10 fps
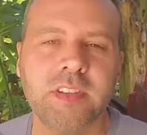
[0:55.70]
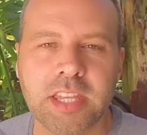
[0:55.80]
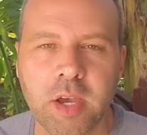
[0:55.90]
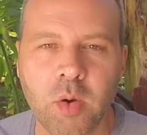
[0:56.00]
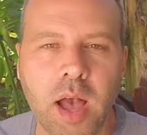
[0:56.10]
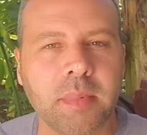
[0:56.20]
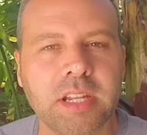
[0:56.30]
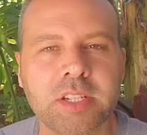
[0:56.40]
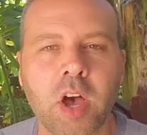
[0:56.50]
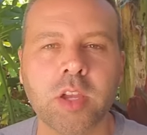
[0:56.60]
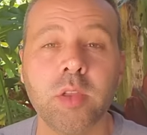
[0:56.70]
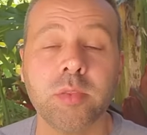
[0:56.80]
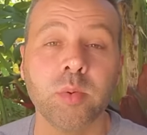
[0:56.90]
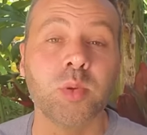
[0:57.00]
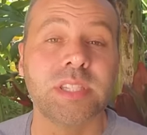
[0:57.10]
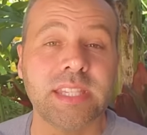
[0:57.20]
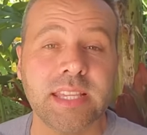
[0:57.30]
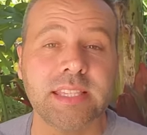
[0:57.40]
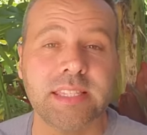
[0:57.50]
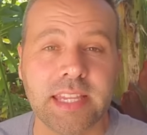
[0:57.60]
video, I'm gonna talk you through
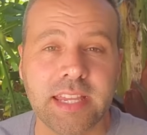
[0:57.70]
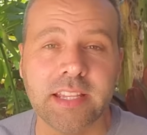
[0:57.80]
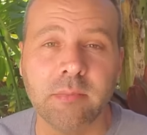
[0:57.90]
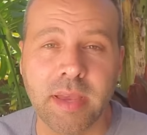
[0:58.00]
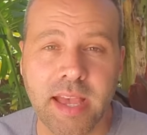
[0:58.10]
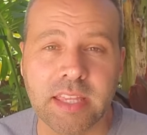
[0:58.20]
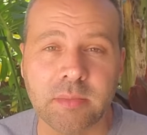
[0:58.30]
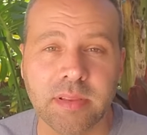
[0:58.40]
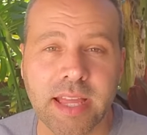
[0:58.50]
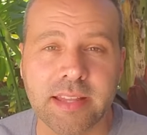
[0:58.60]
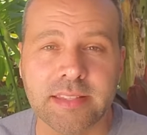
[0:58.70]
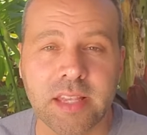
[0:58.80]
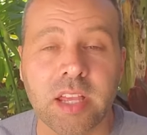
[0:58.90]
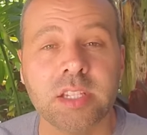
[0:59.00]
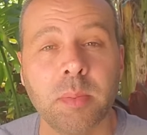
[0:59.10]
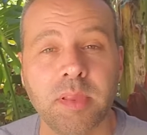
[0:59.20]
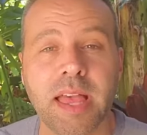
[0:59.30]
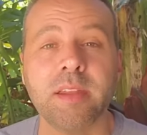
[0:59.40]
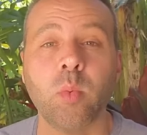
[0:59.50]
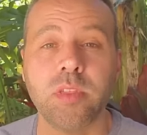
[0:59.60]
16 companion plants to
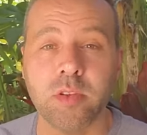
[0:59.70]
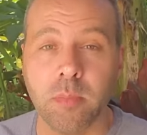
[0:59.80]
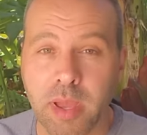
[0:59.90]
plant with your